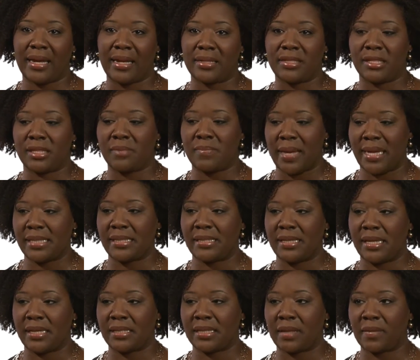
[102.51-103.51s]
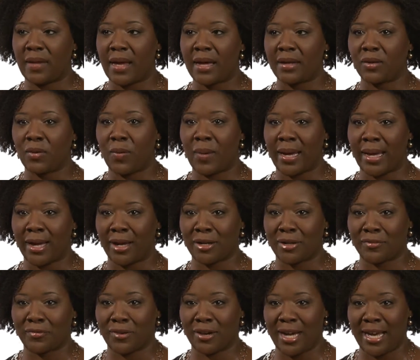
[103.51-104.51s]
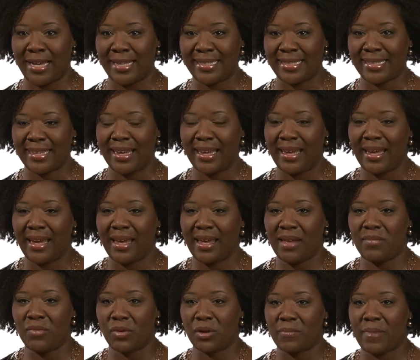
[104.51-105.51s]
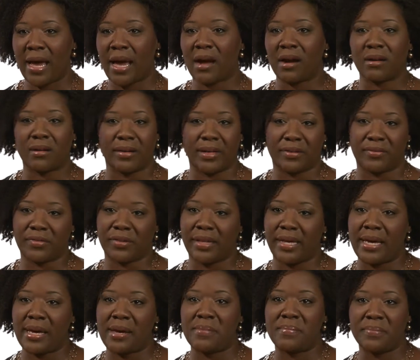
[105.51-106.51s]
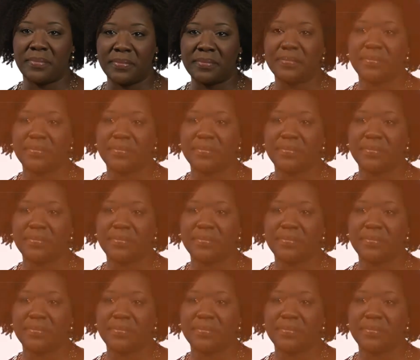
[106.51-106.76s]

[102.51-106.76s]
and it just makes things a lot quieter for us and more empowering for them.